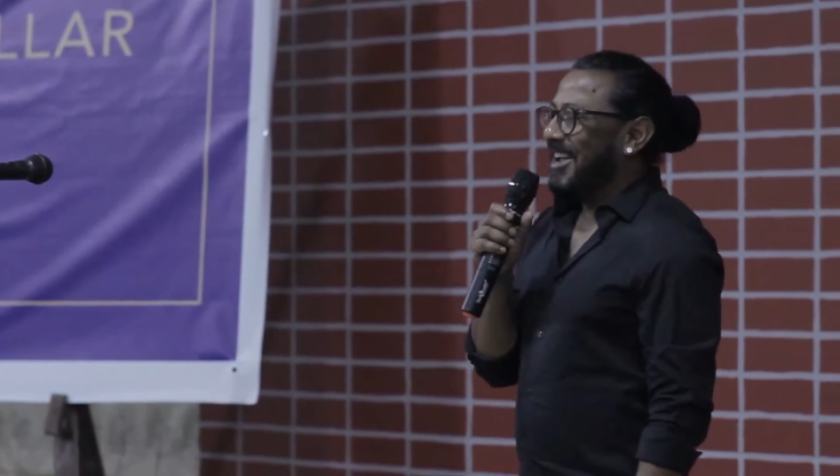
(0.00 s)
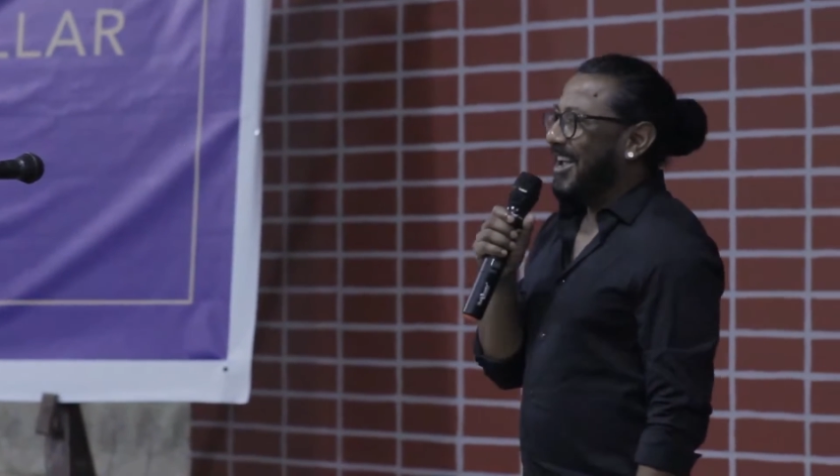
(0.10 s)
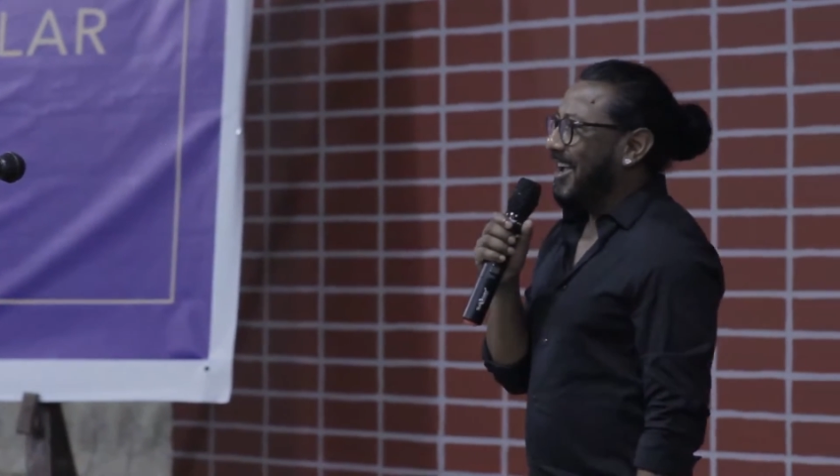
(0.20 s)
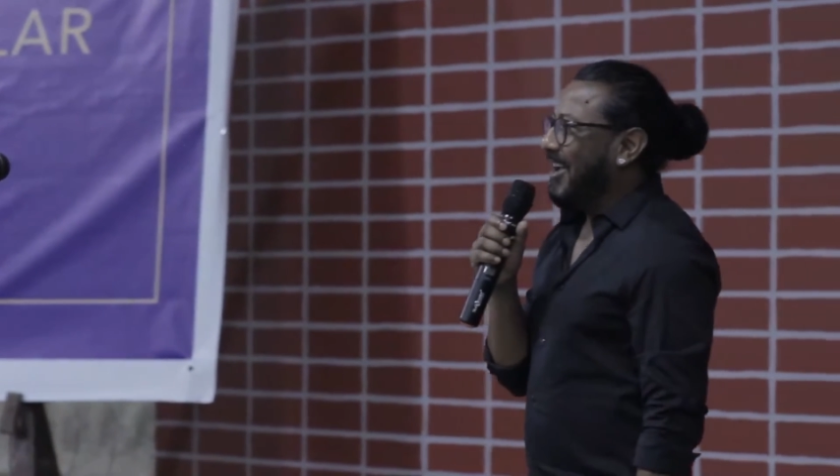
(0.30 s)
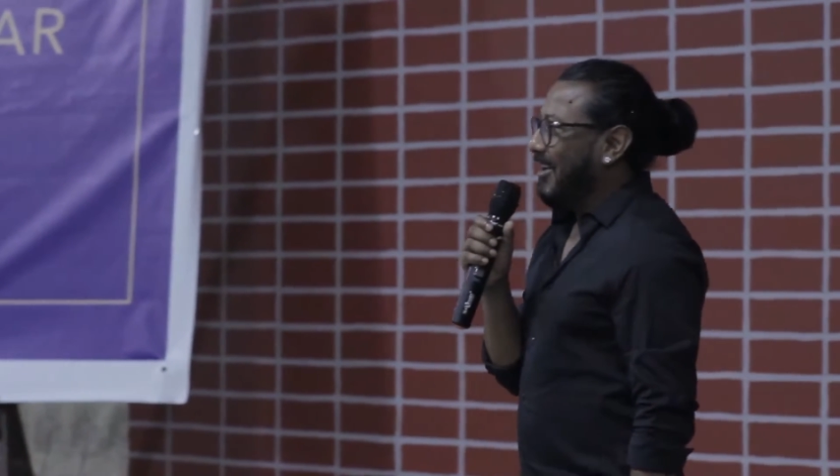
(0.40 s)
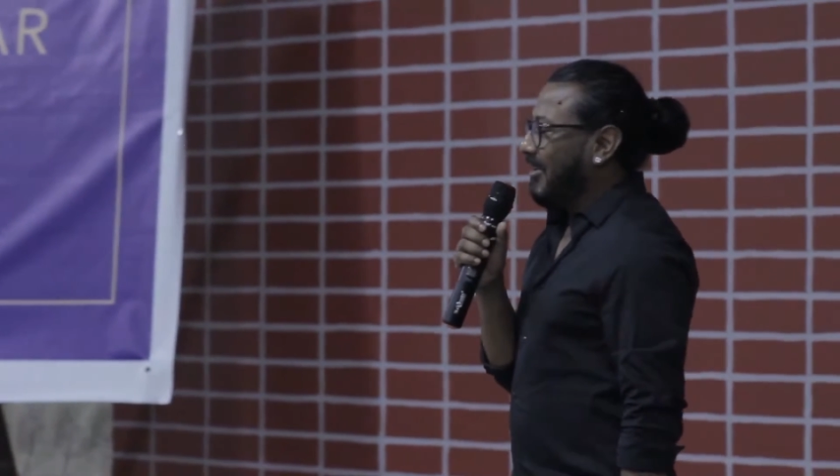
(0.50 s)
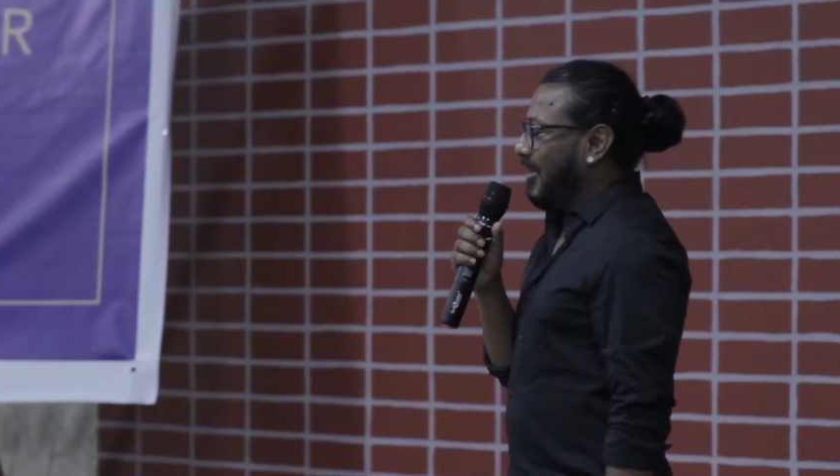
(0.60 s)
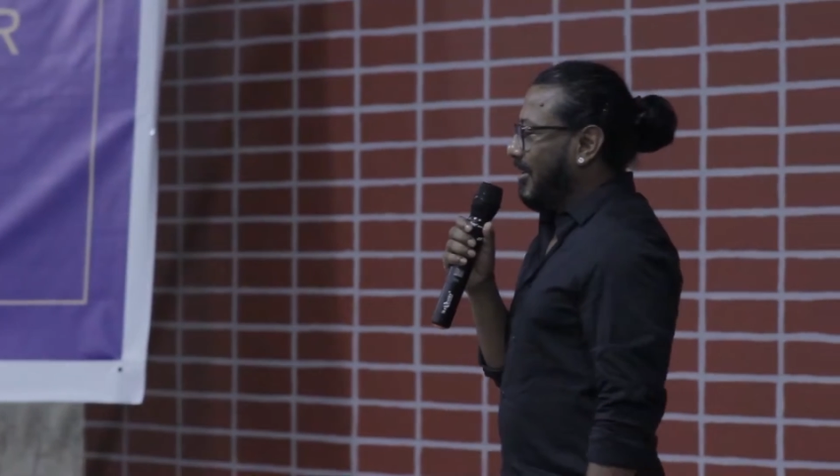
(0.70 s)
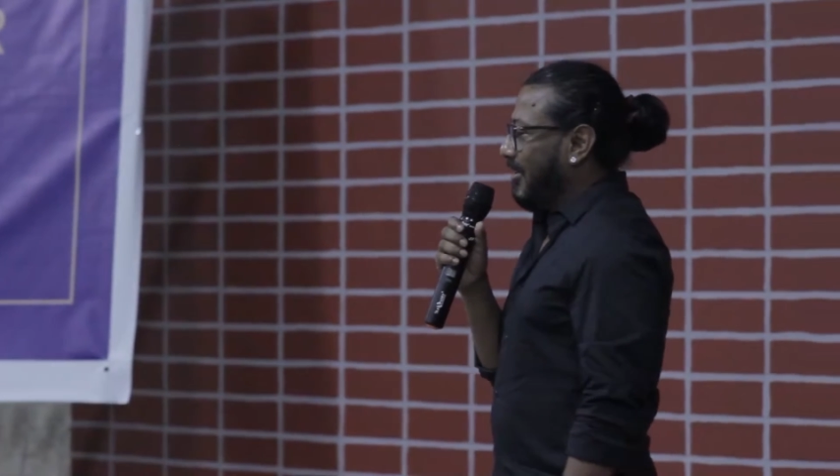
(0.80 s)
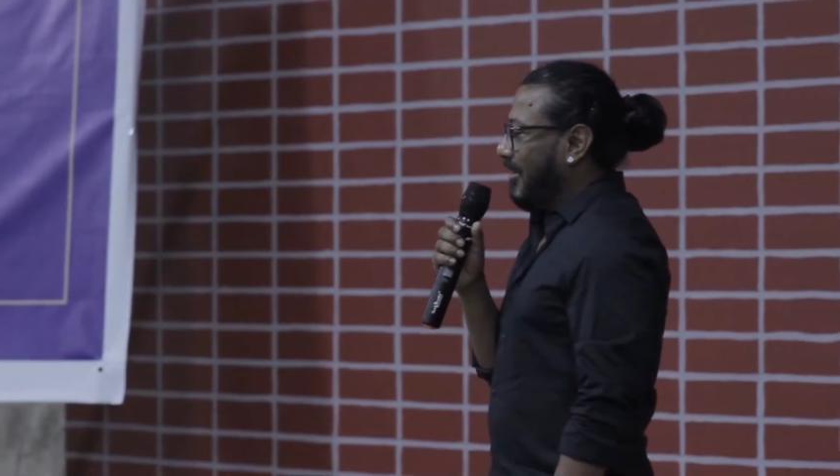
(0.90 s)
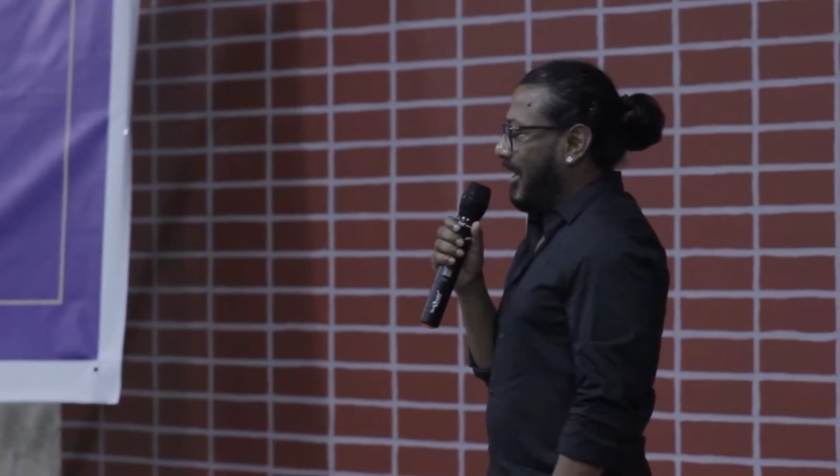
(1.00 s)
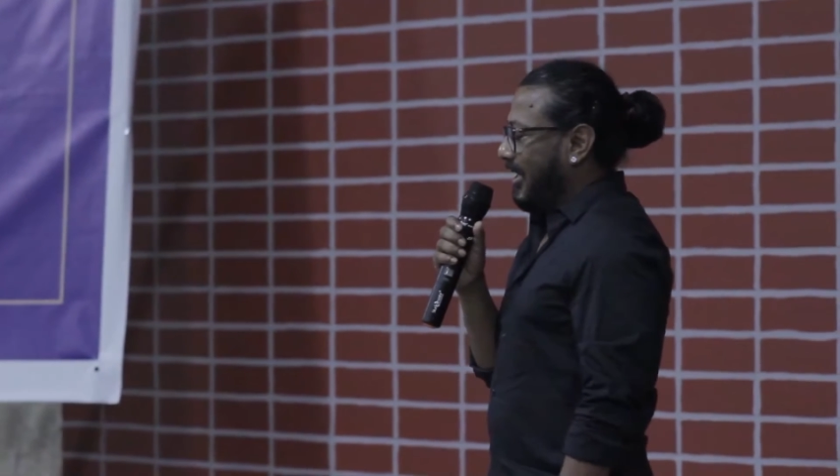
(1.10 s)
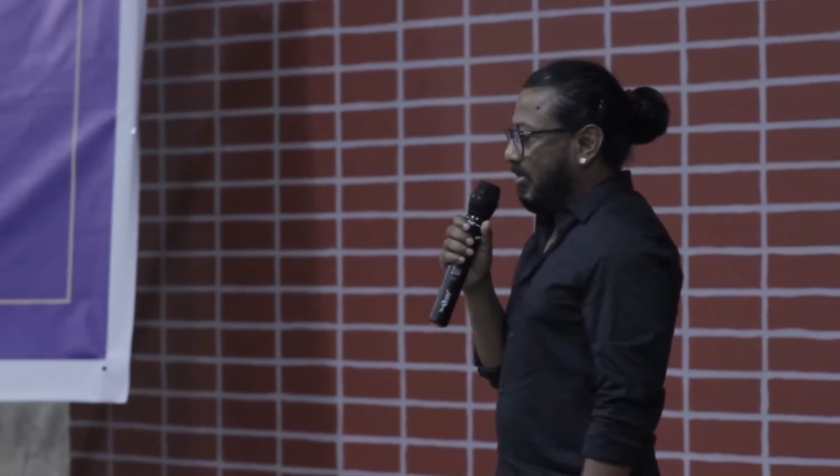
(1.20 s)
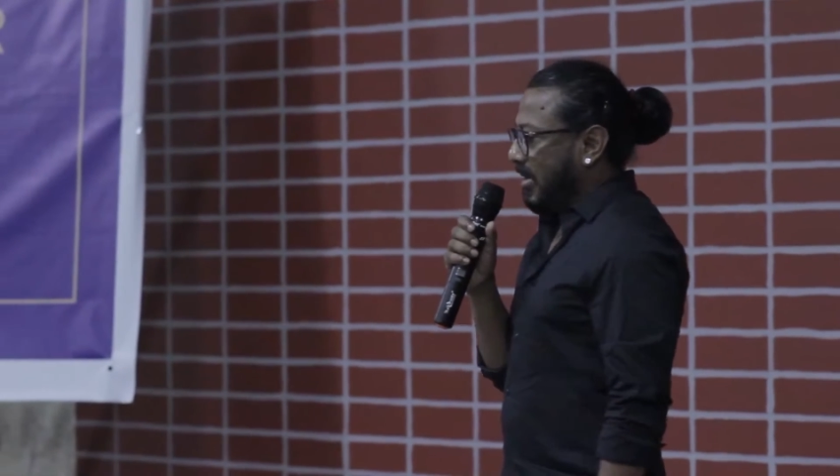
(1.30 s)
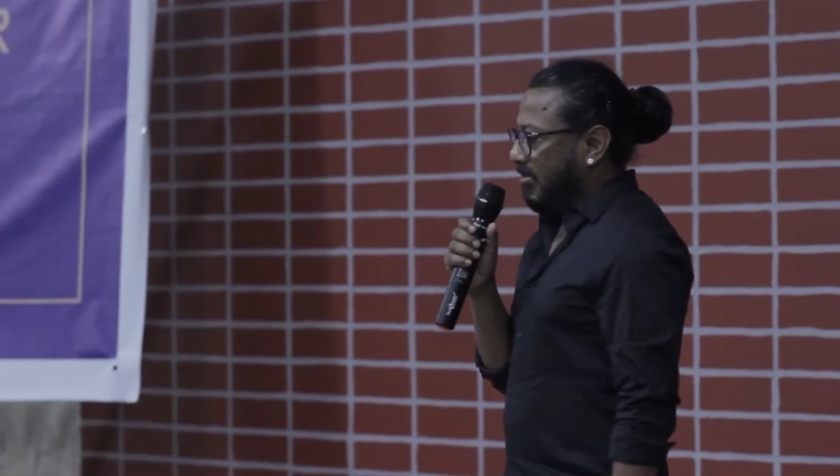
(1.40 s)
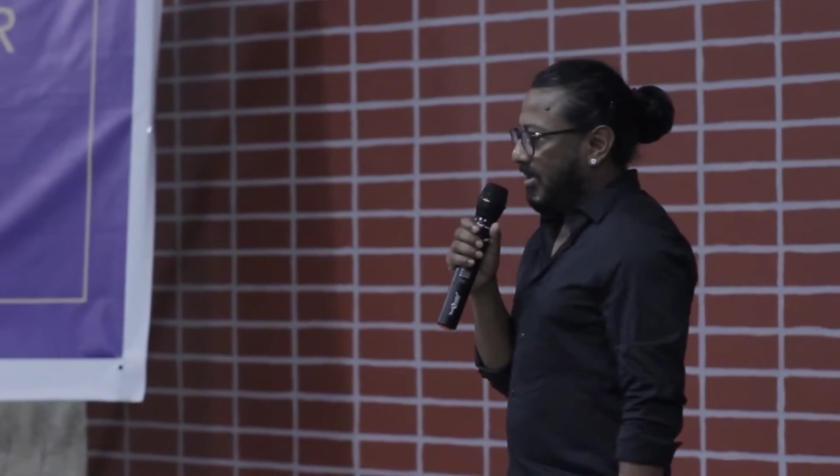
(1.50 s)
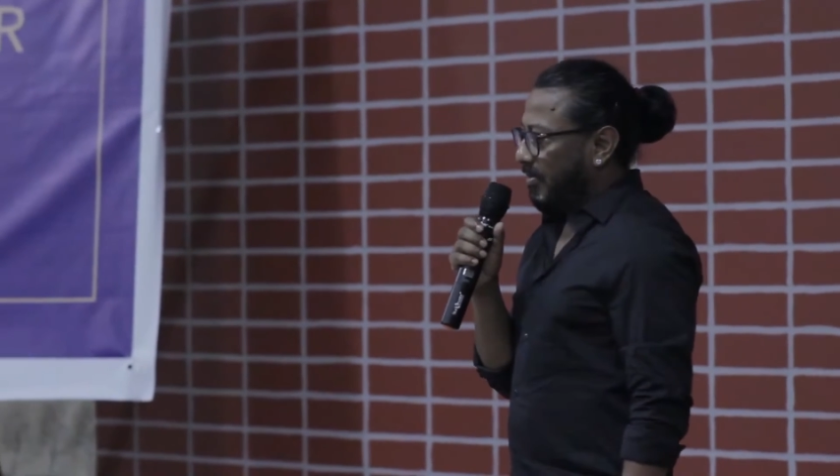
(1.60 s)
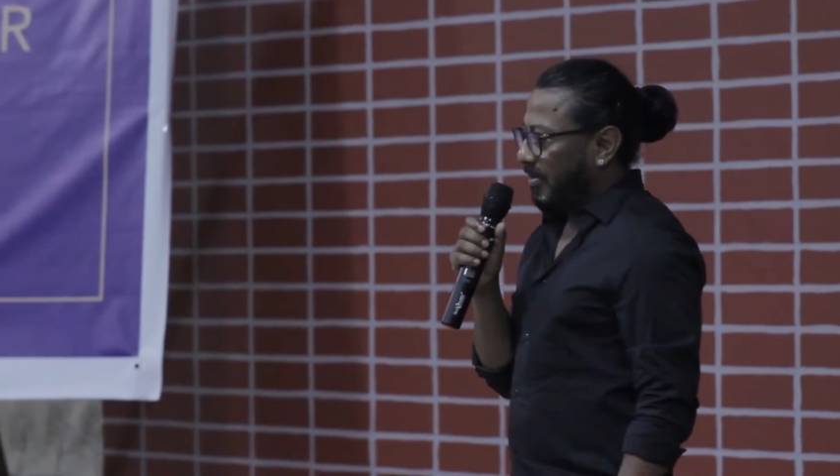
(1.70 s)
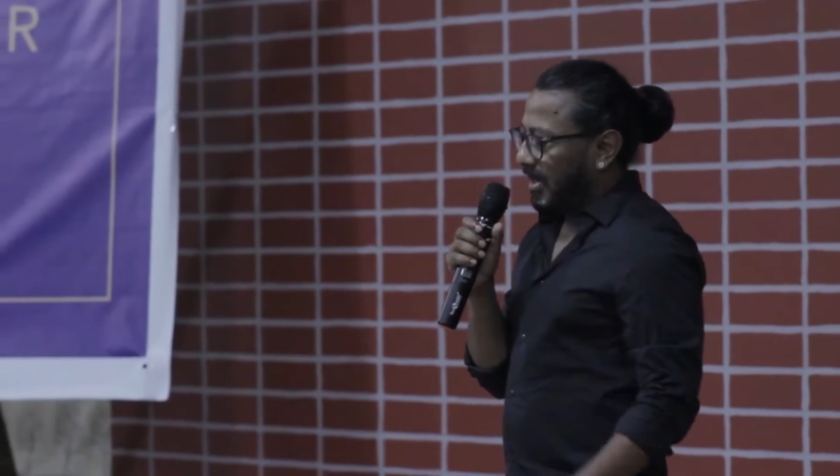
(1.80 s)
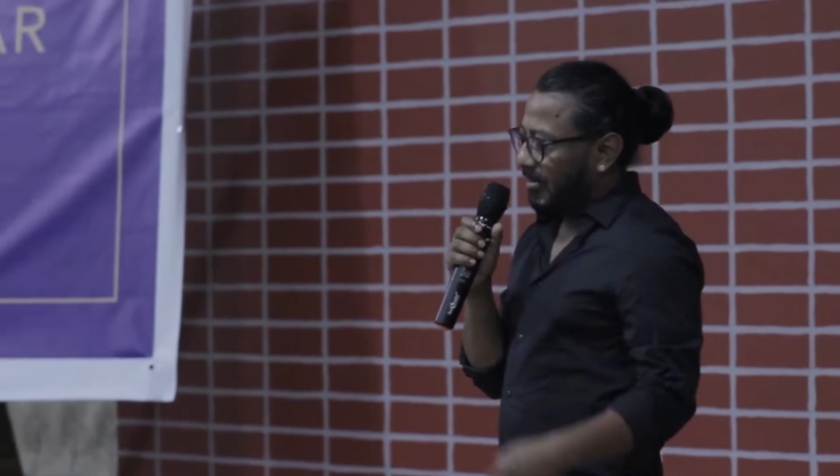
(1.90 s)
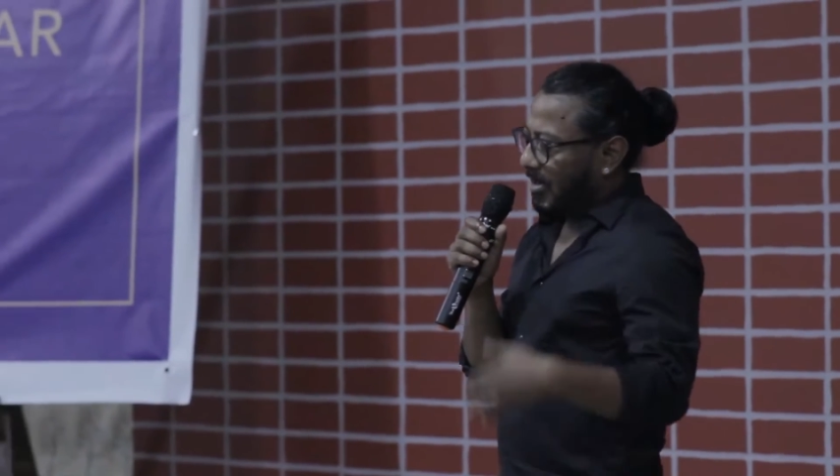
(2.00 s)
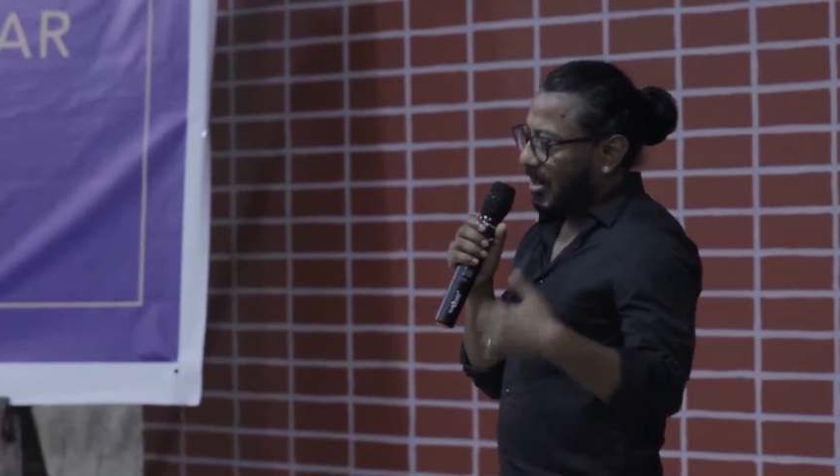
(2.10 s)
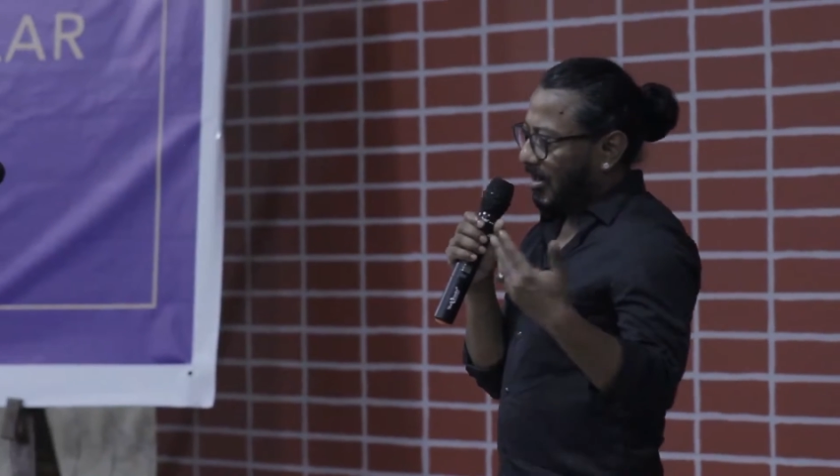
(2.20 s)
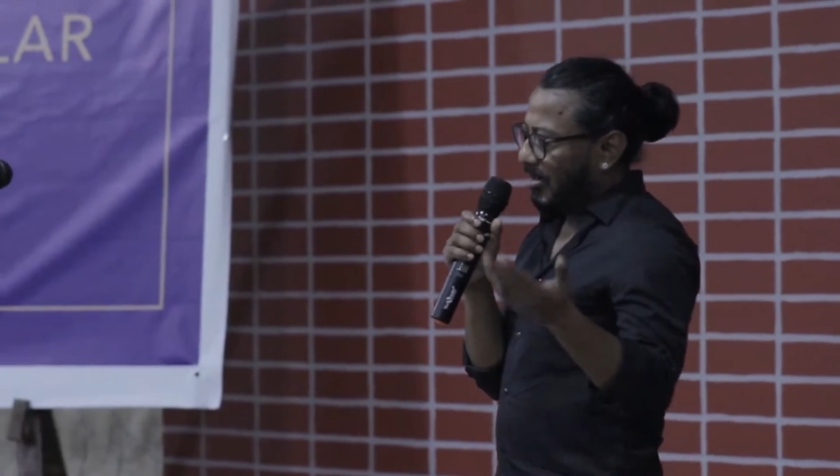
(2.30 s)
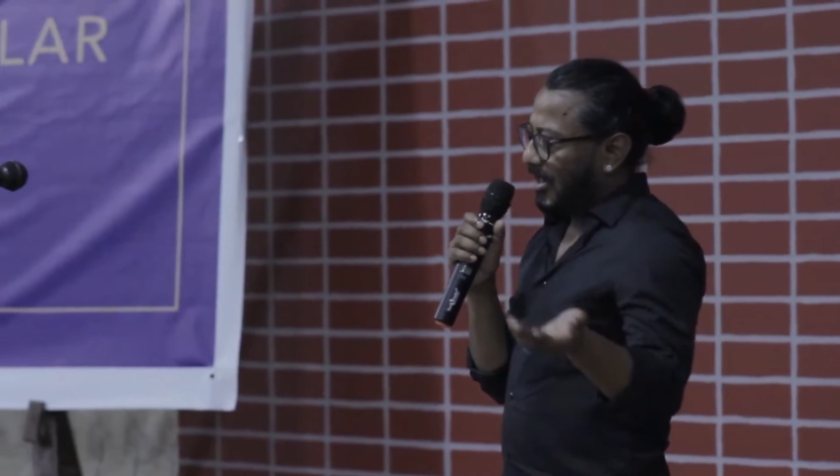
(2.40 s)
And I remember when our